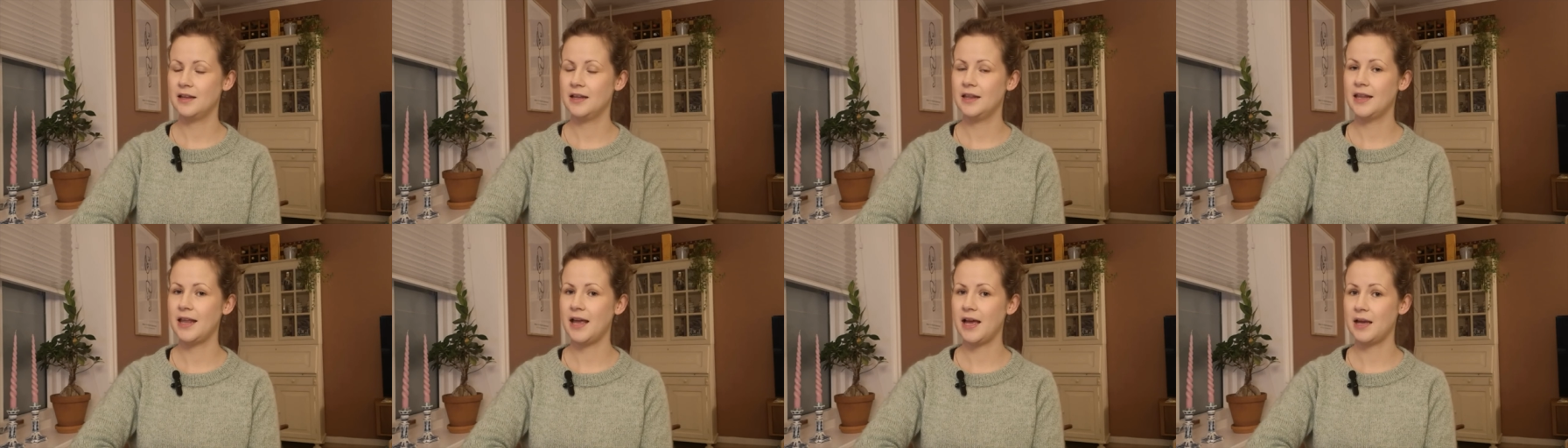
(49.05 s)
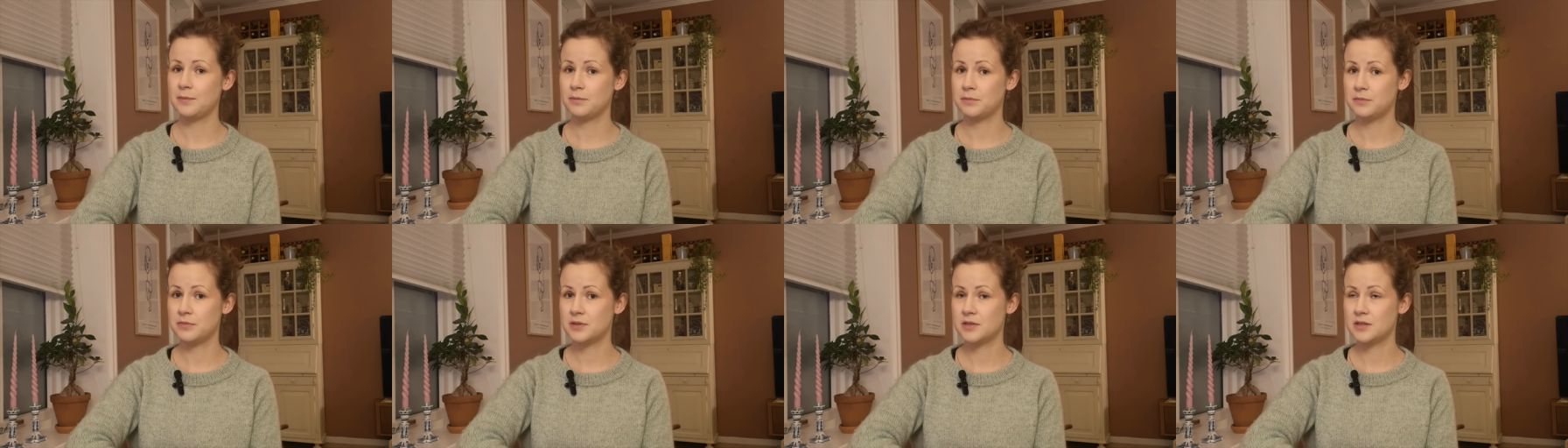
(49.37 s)

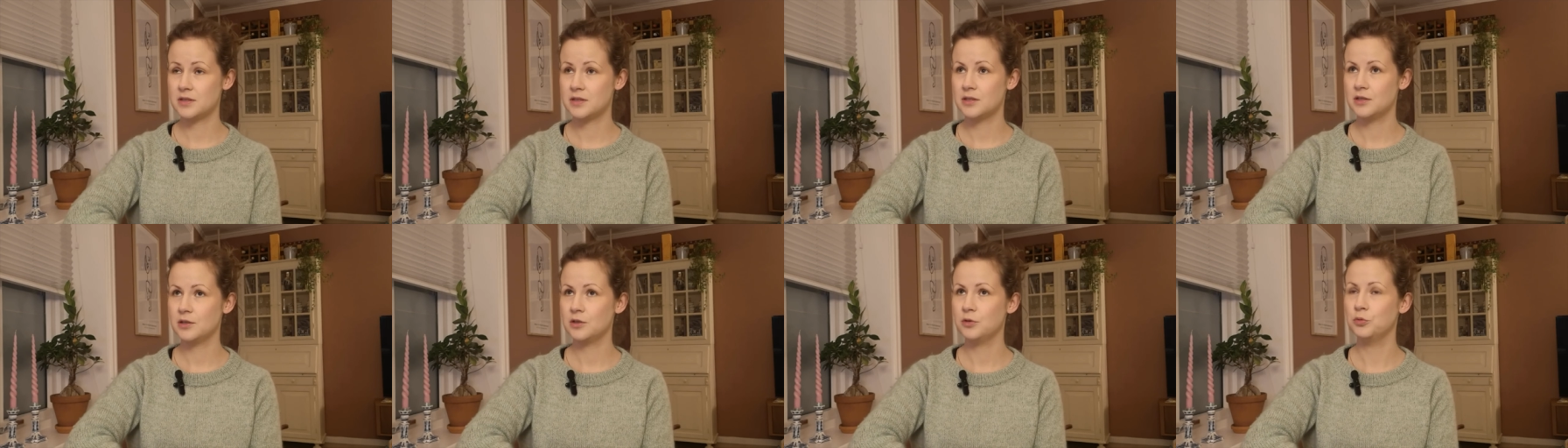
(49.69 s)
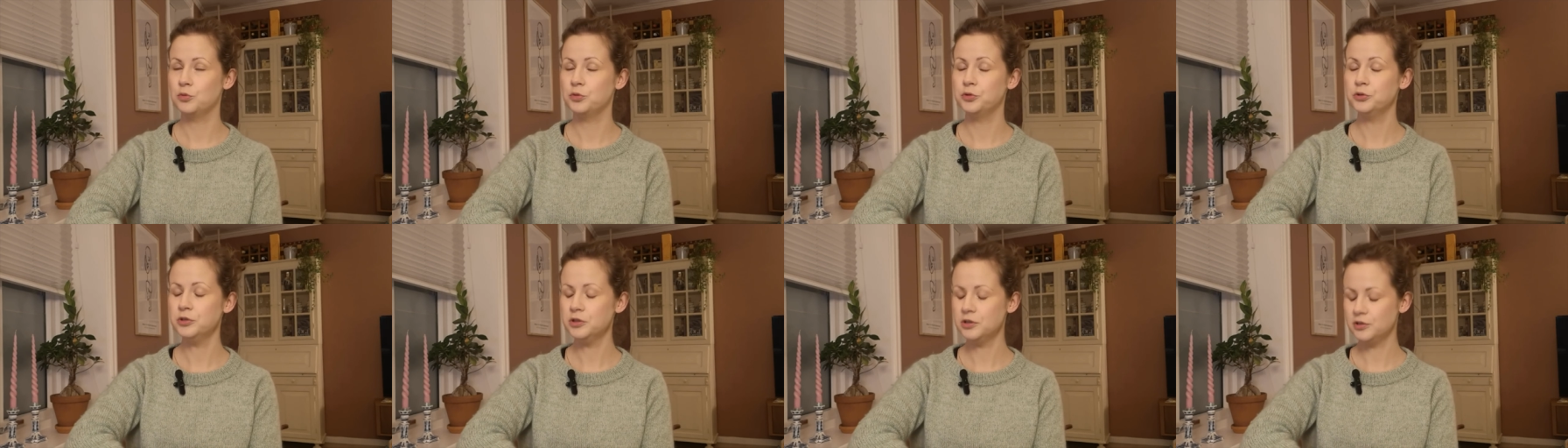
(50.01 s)
lamb's
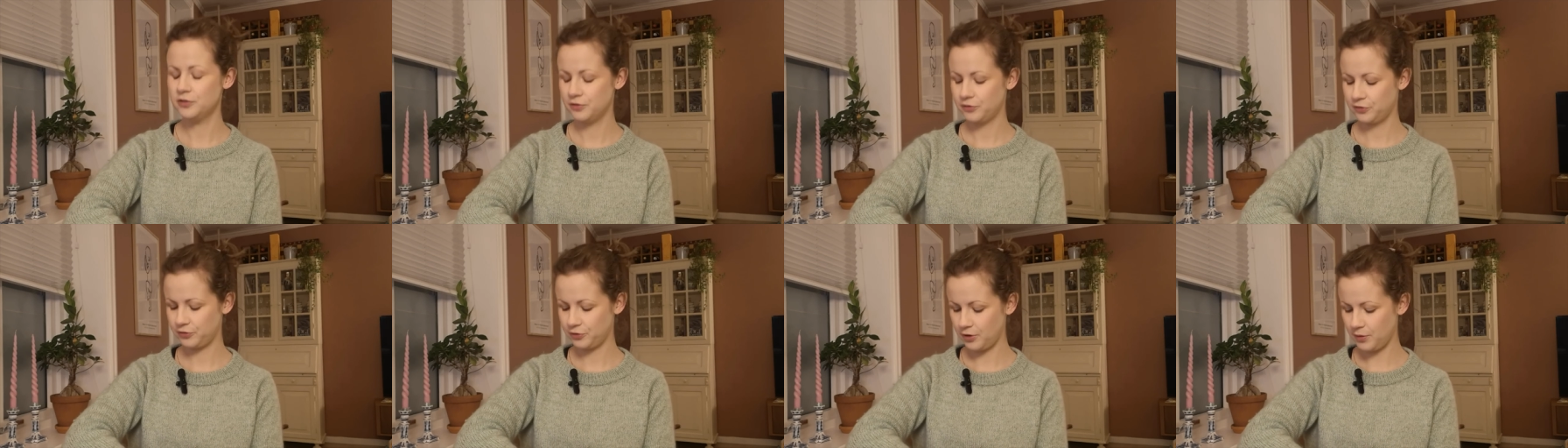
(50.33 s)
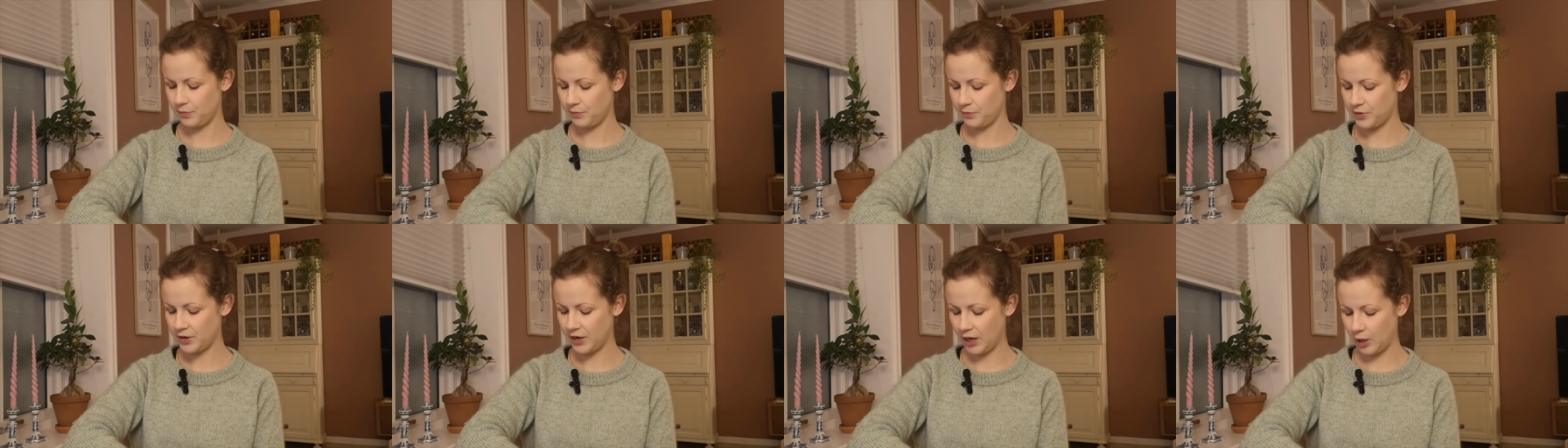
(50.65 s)
wool
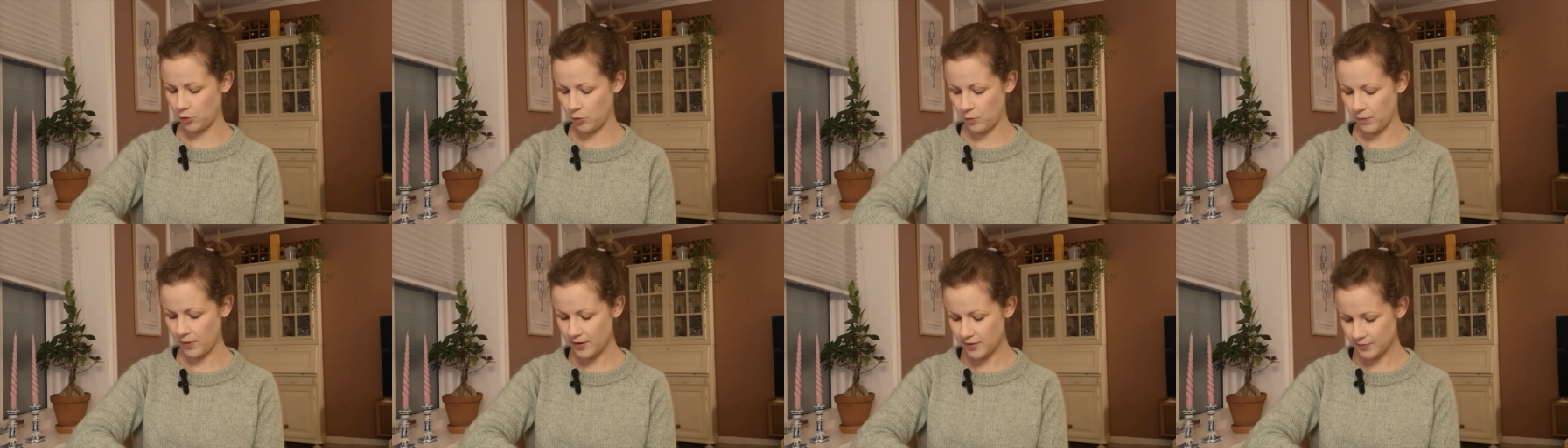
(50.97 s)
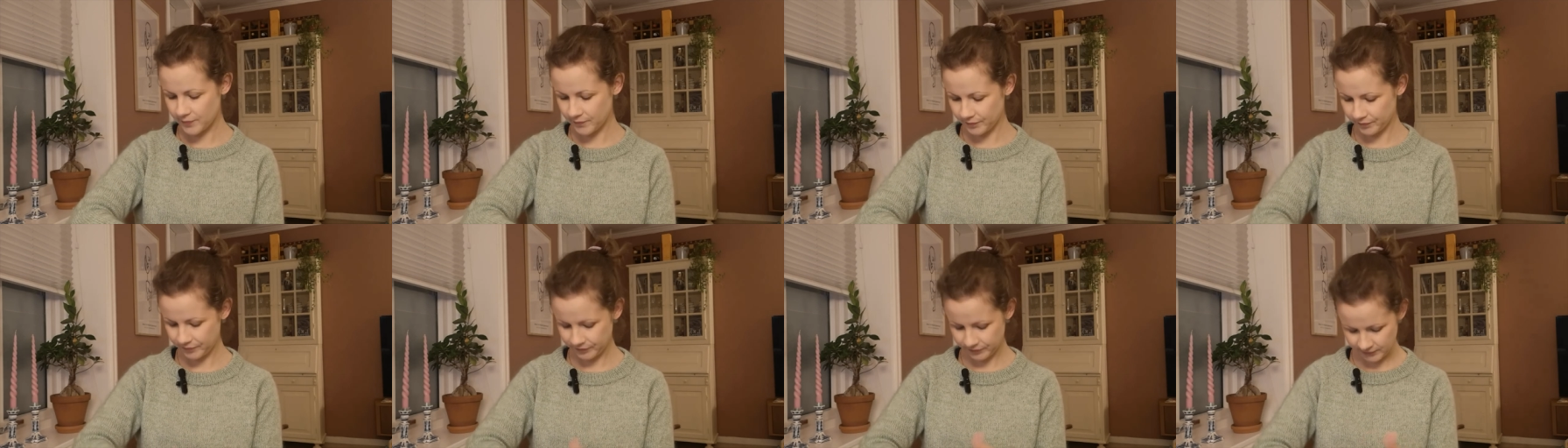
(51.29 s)
from Rauma,
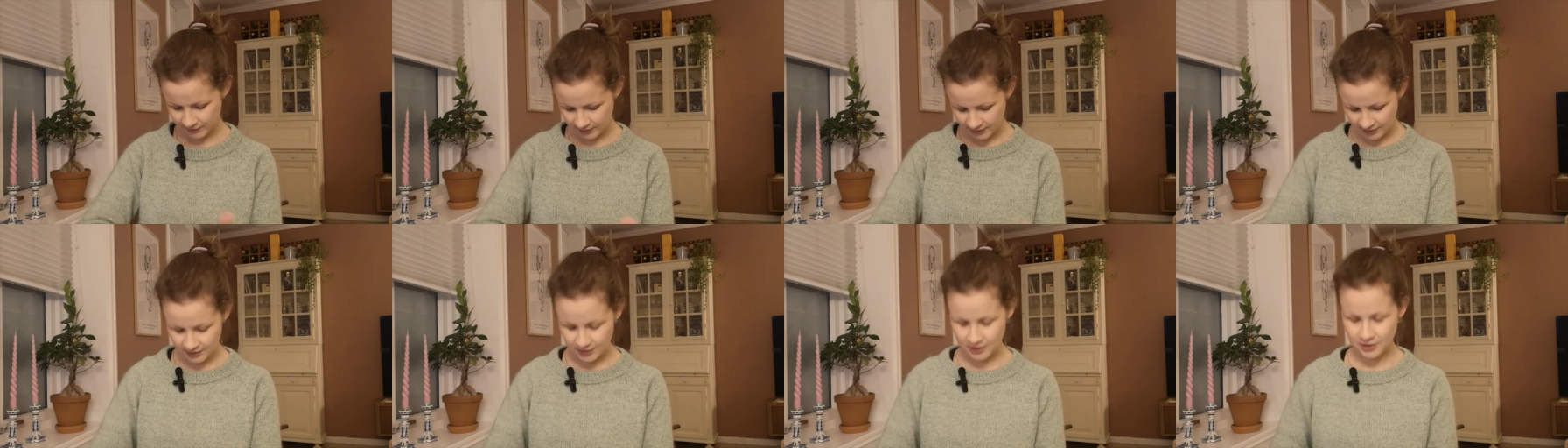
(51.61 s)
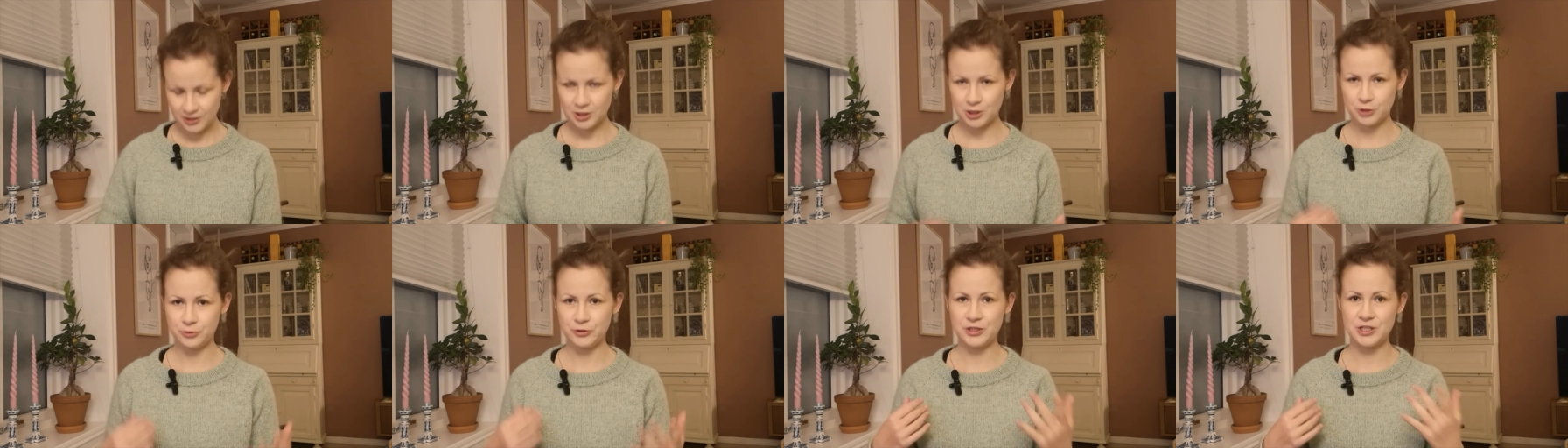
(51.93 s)

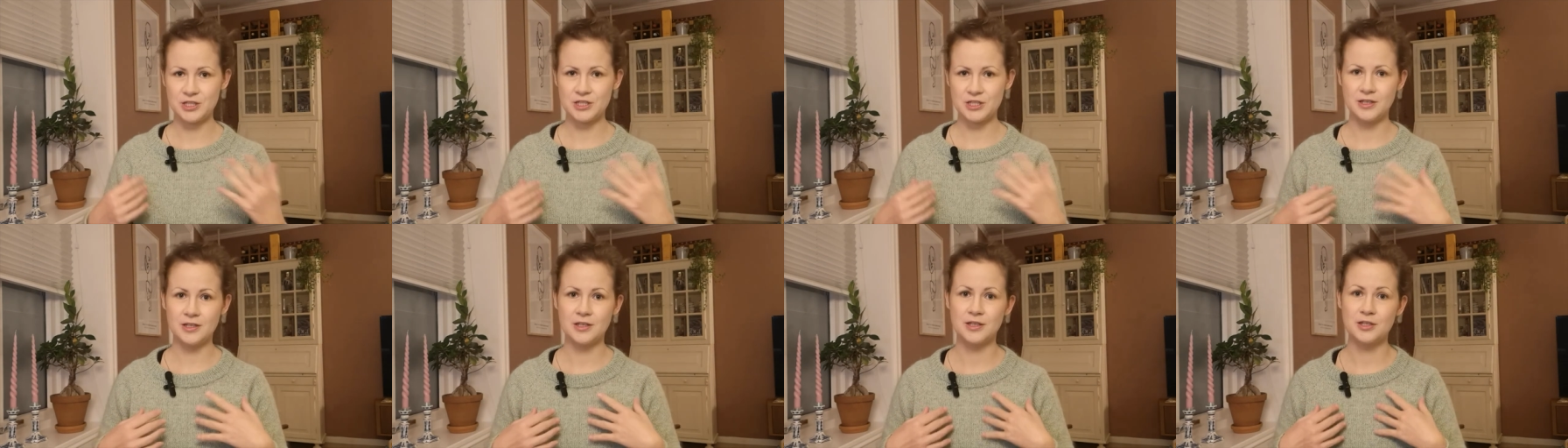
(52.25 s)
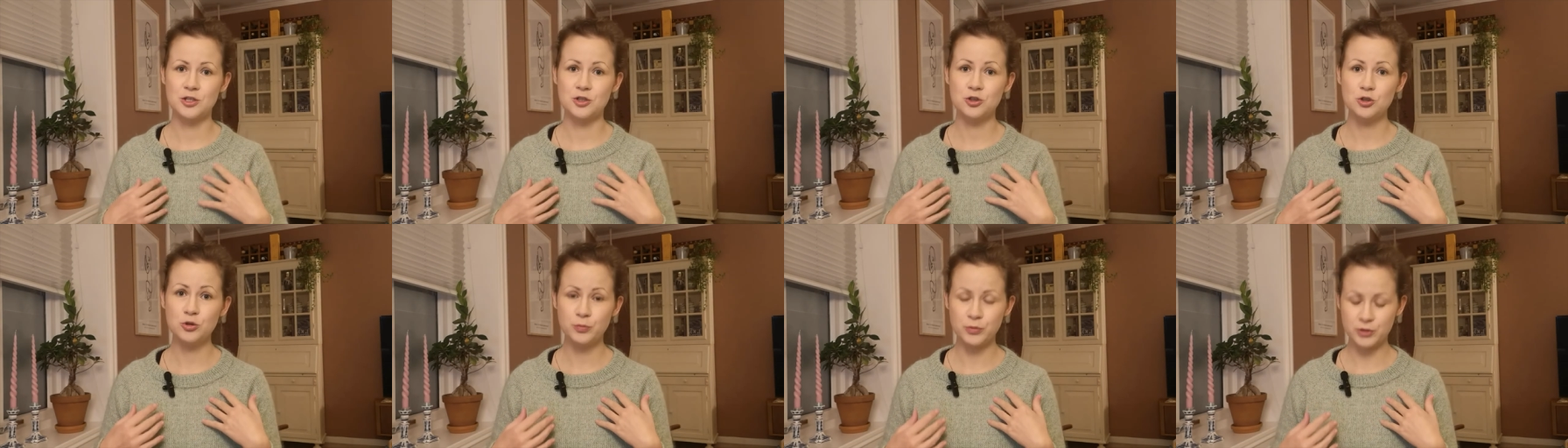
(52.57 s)
so it's
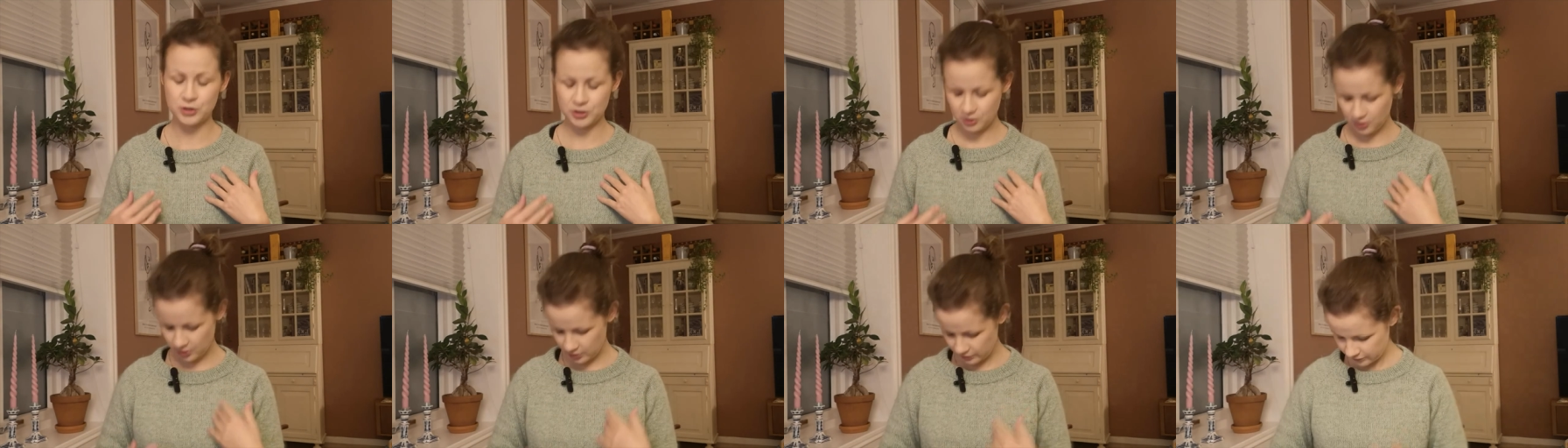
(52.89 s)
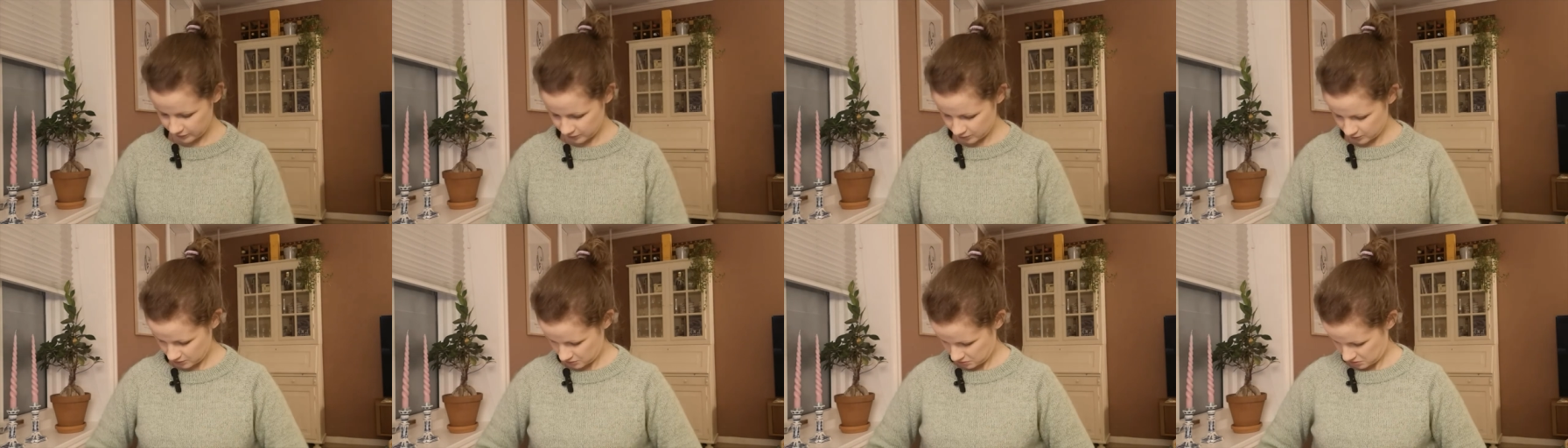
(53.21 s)
super
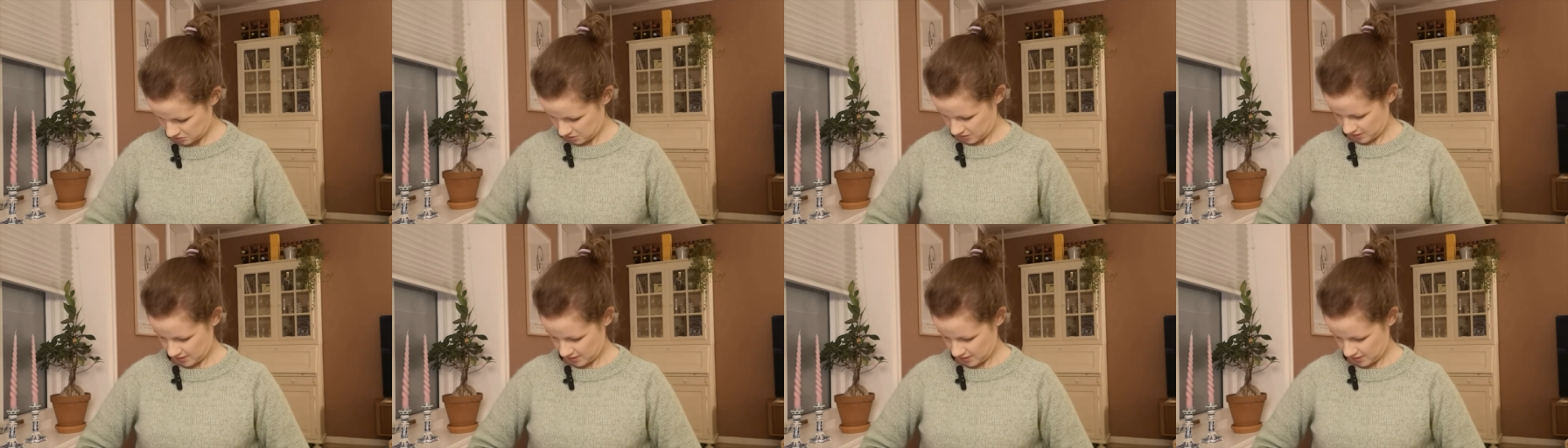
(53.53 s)
soft.